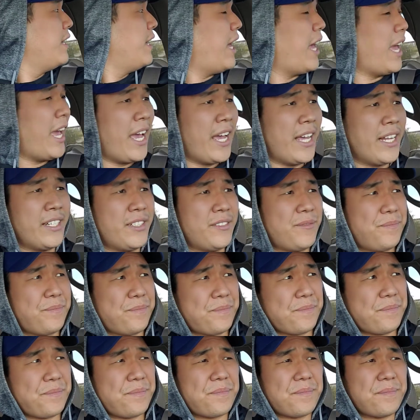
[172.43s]
And
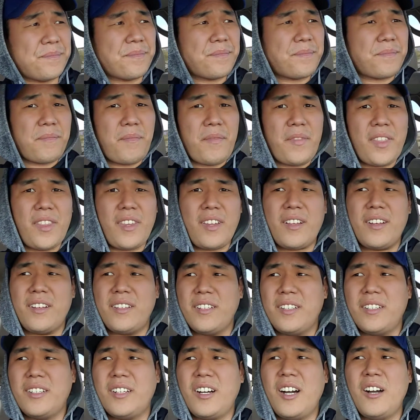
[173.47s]

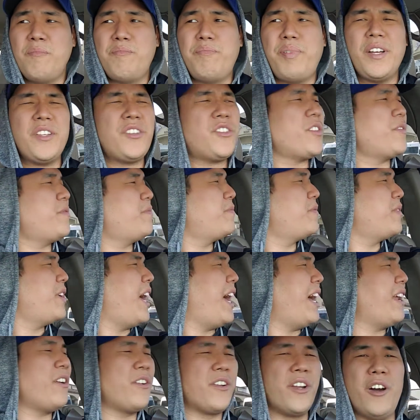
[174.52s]
a bunch of,
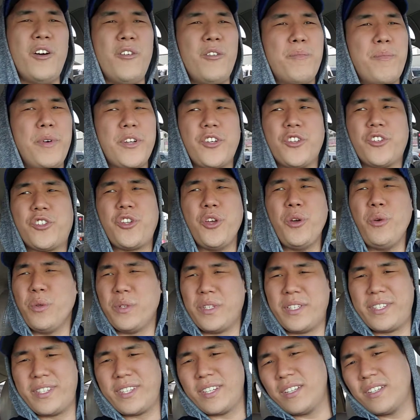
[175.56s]
I don't know, a bunch of
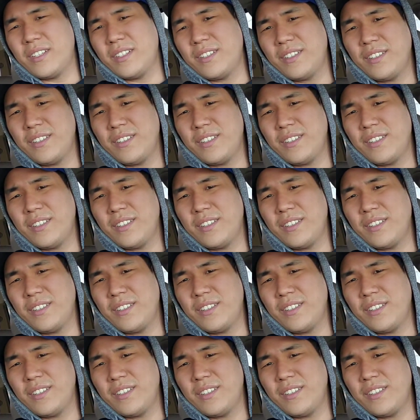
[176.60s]
dudes.